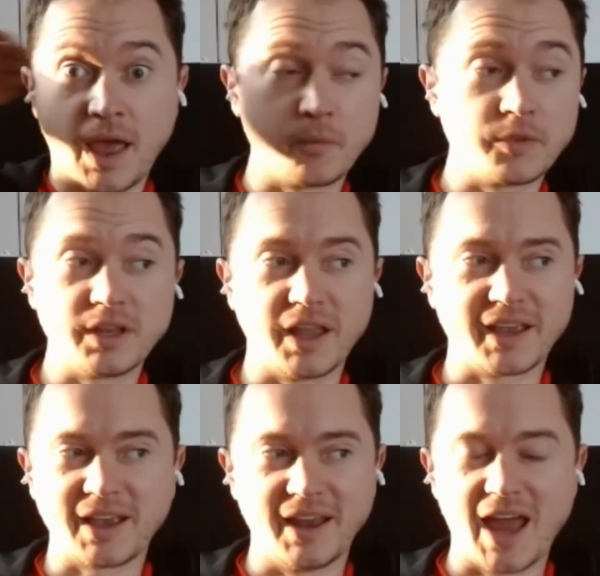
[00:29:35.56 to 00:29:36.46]
And within
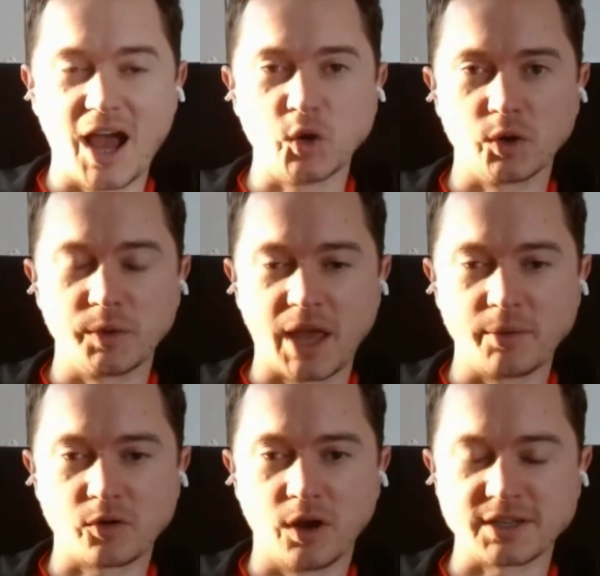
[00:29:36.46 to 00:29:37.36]
like an hour, we came
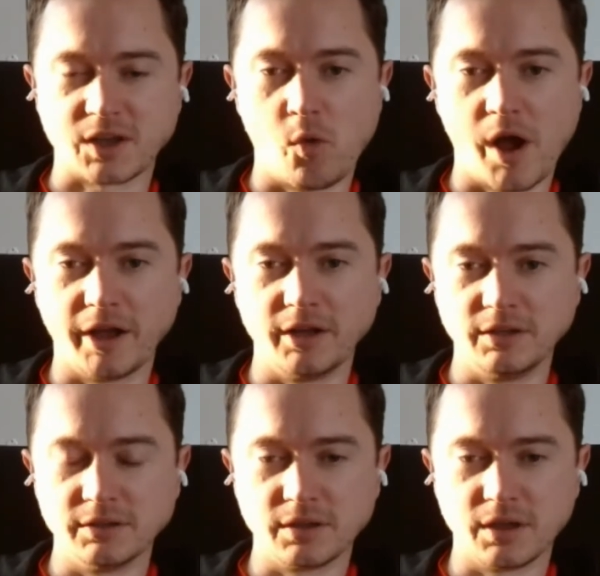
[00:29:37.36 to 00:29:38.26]
across like a
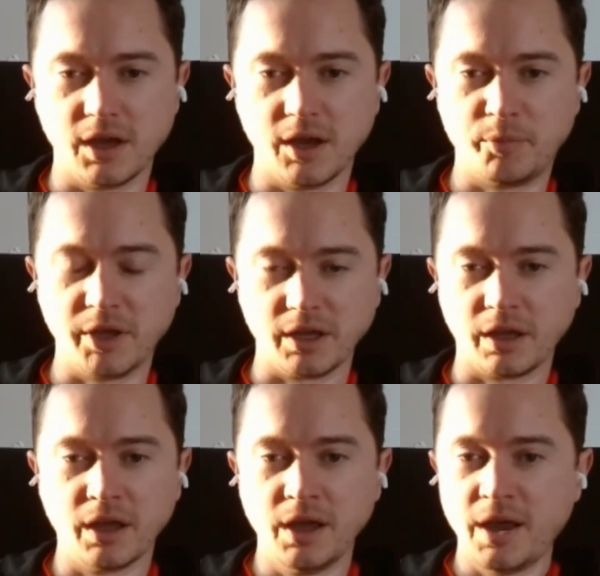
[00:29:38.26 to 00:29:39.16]
wild pig,
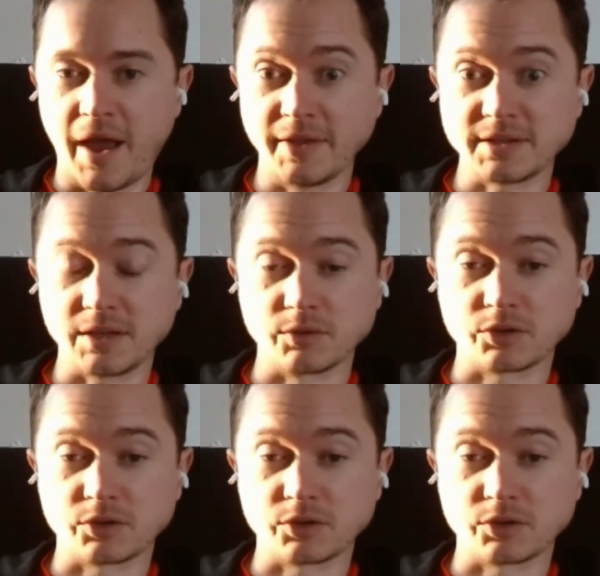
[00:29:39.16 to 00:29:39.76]
and this thing was